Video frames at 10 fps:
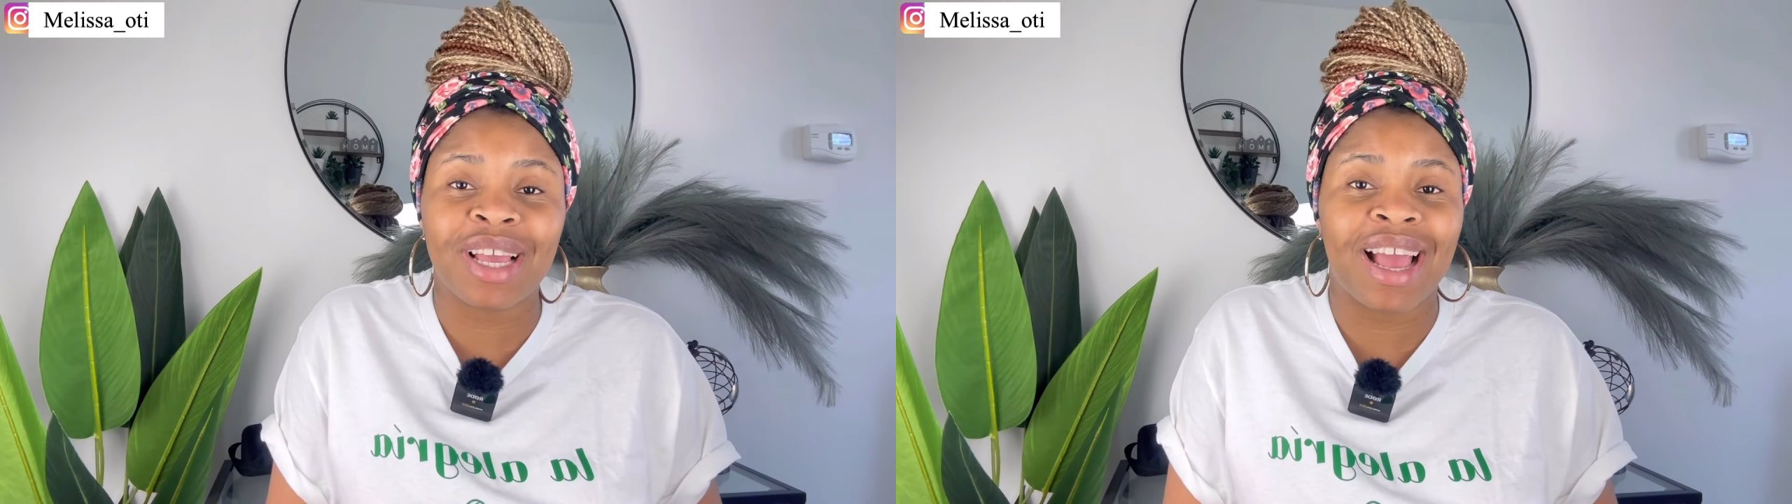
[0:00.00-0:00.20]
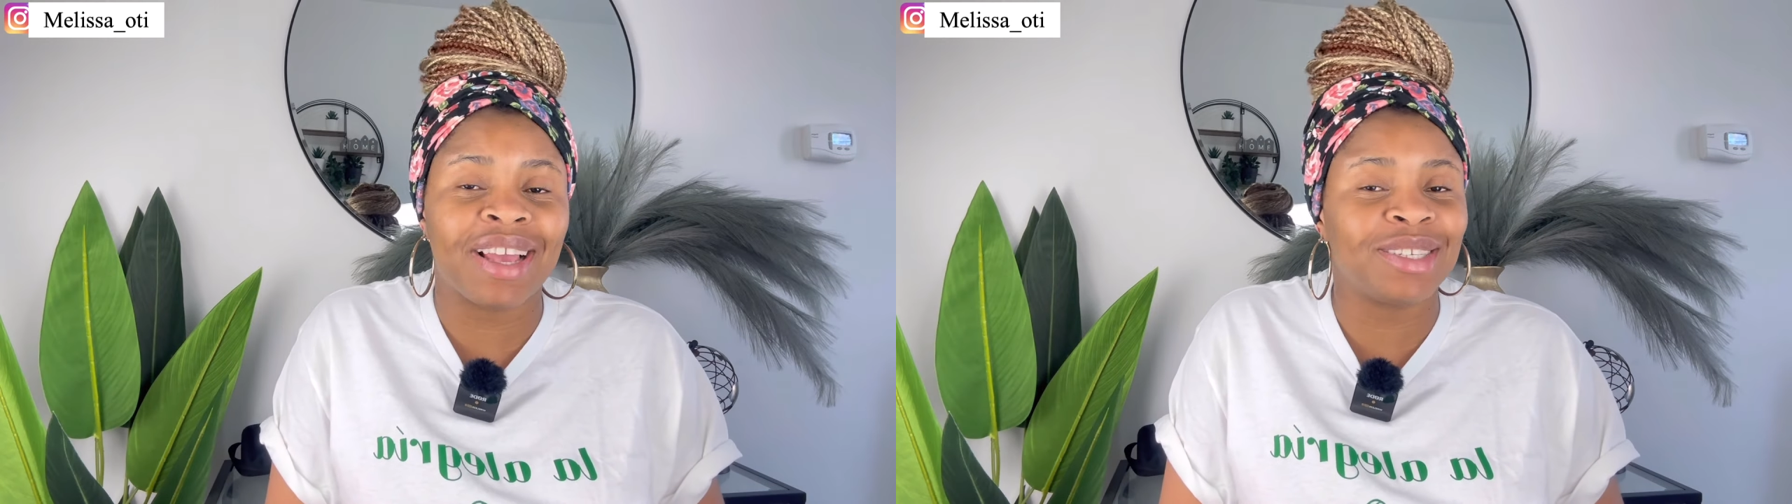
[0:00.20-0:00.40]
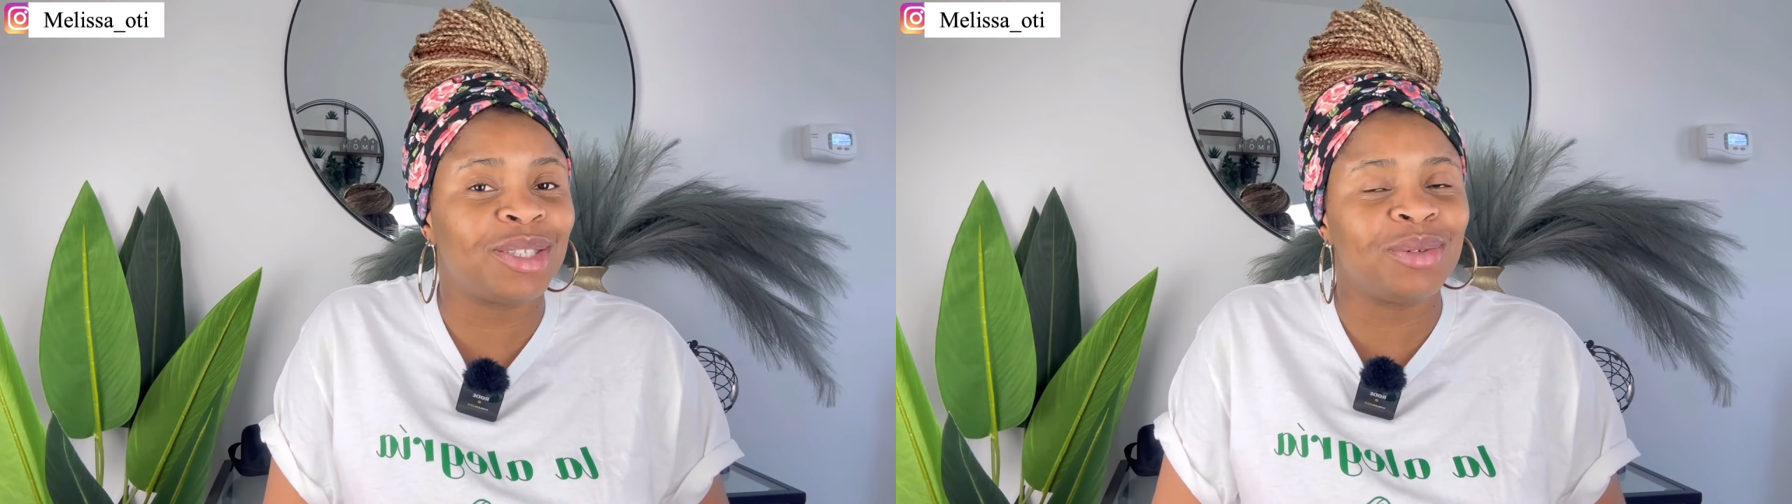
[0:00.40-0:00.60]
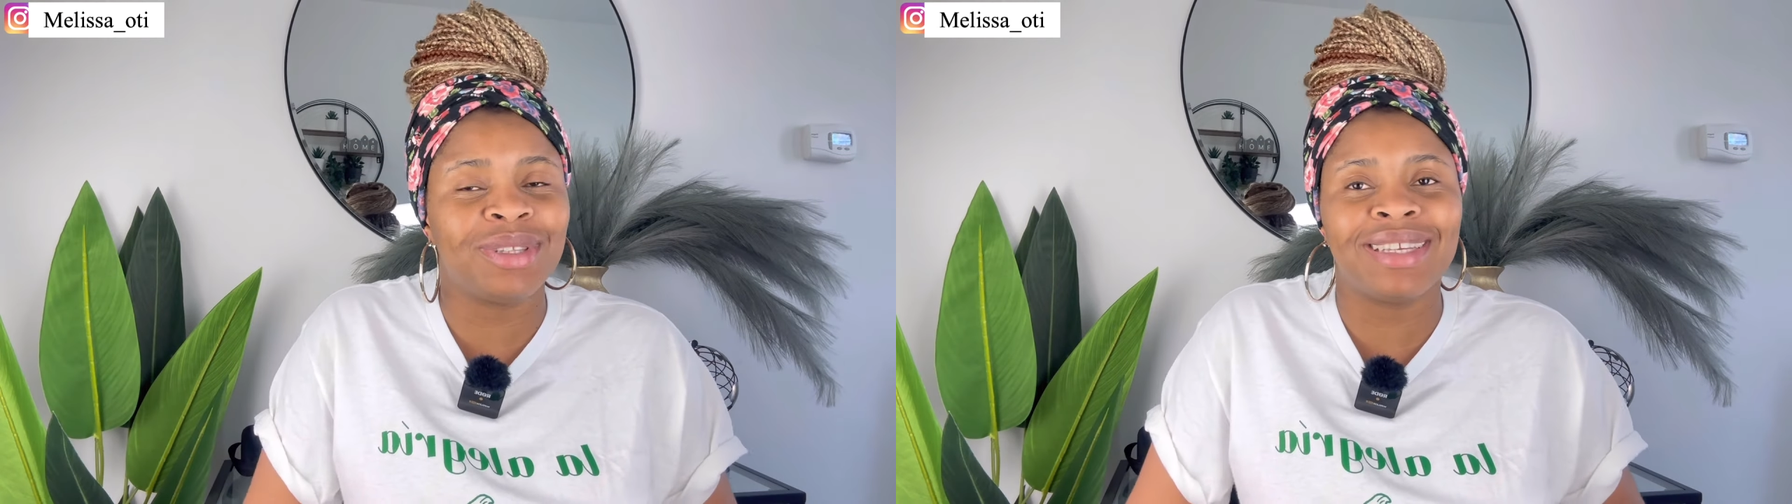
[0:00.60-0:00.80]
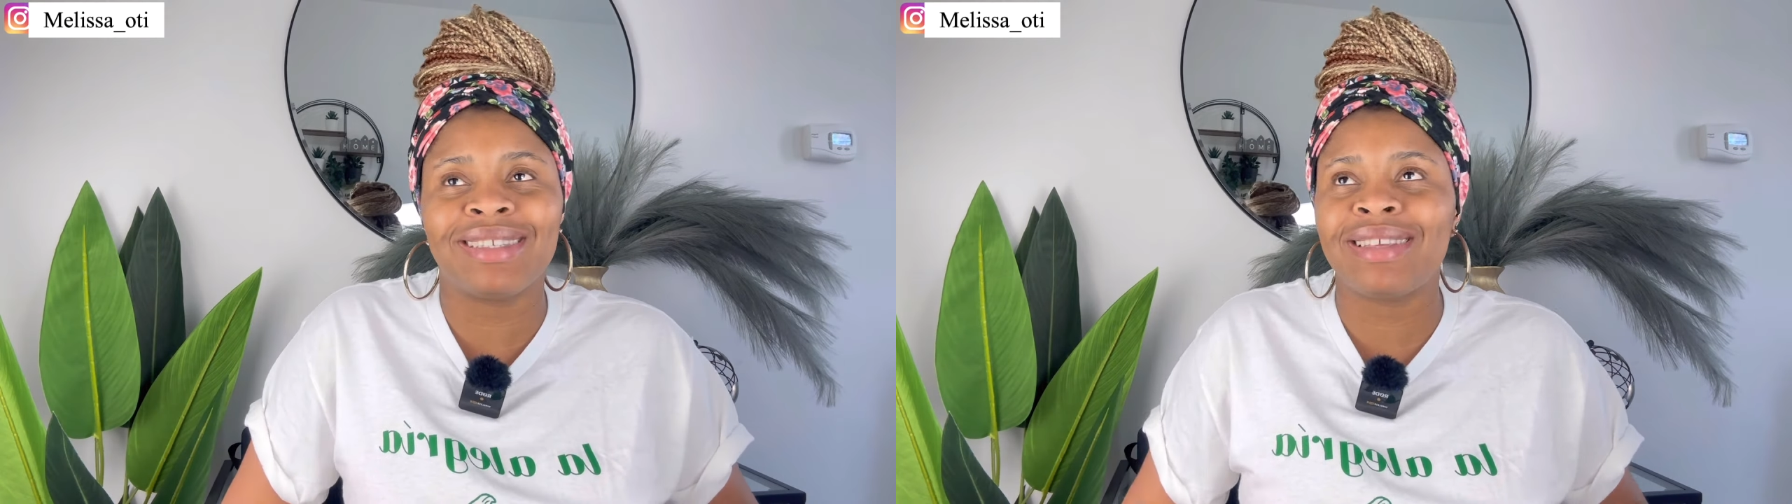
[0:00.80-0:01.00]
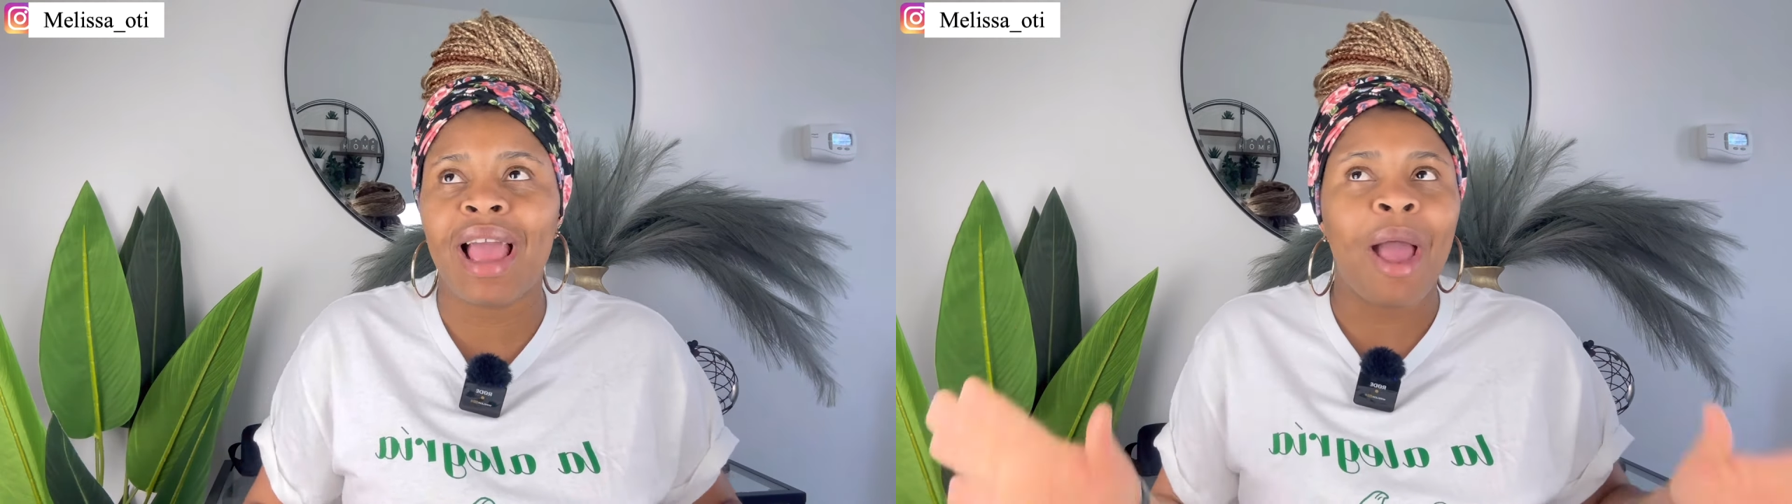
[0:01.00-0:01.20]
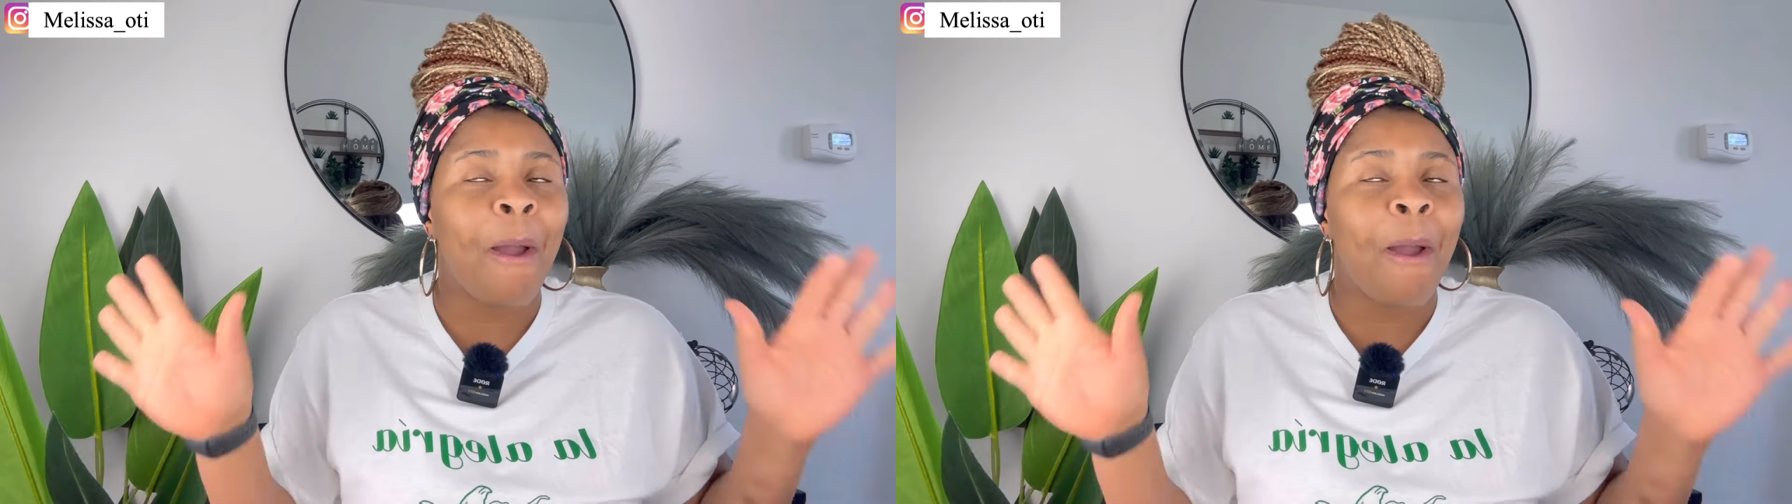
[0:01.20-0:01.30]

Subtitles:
you guys to this